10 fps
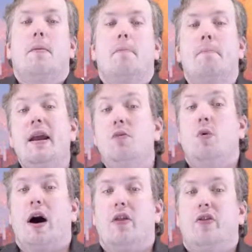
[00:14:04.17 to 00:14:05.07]

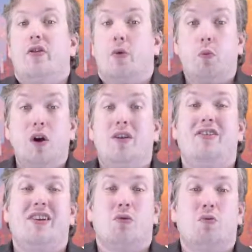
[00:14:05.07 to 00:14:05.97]
Meanwhile, the world
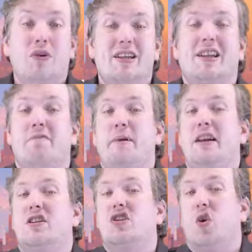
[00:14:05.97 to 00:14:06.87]
is at risk of
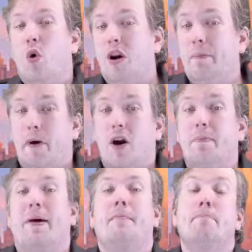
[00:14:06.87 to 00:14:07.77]
being torn apart
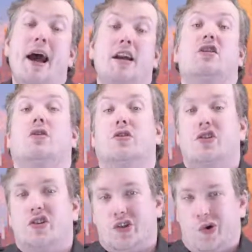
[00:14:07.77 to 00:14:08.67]
by magical
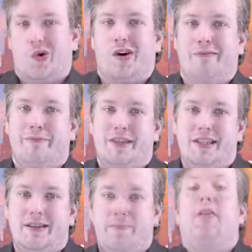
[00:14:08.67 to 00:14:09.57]
storms.